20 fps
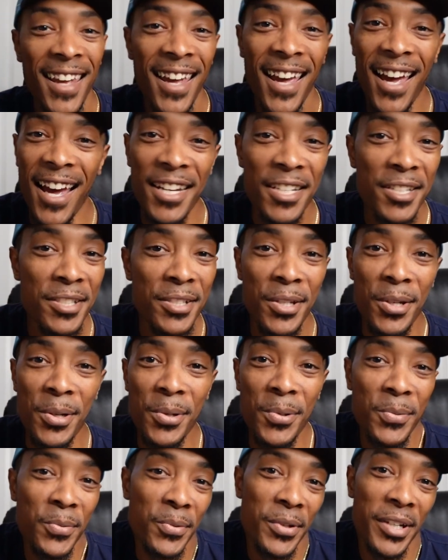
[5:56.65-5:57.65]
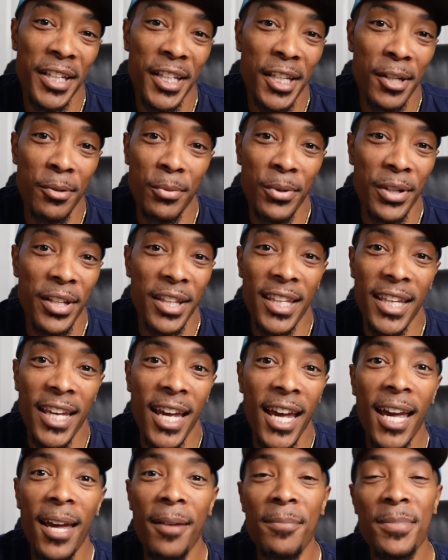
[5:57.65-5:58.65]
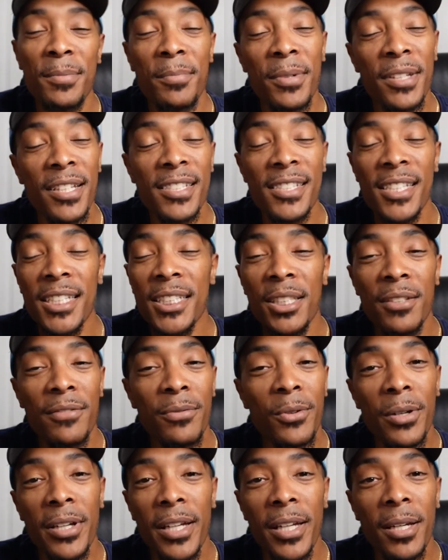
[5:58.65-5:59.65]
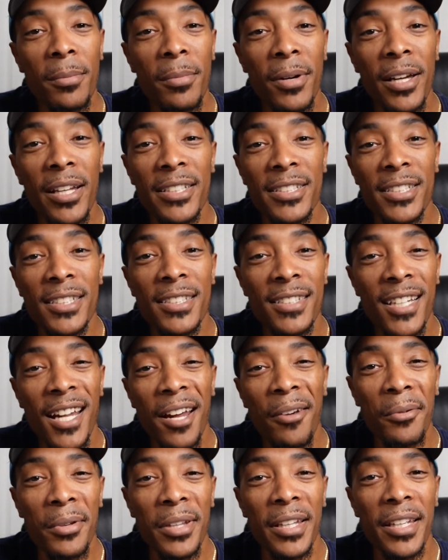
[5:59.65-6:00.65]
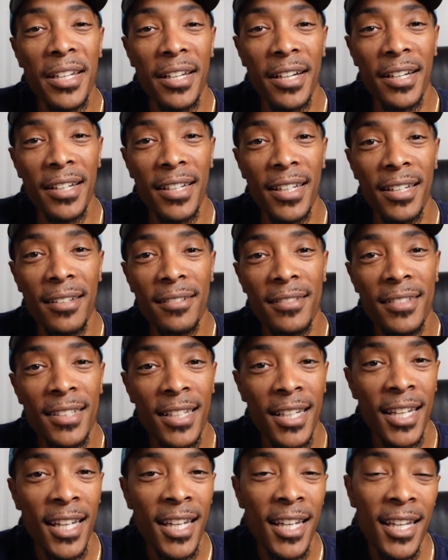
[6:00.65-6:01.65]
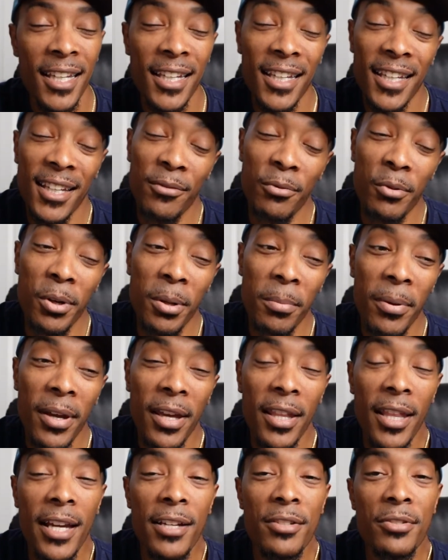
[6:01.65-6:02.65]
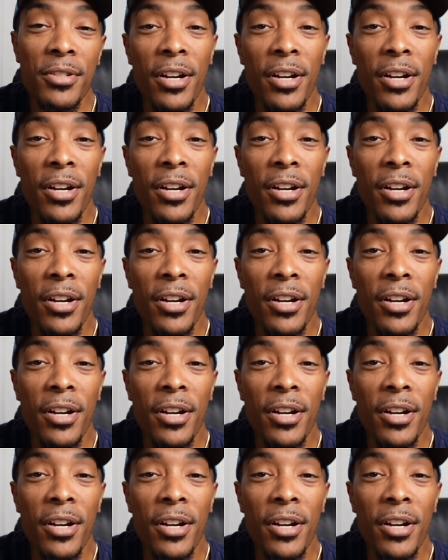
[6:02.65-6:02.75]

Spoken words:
I just don't want to get rid of the apps, but the 64 gigabyte is just not really cutting it. If you want to pay the extra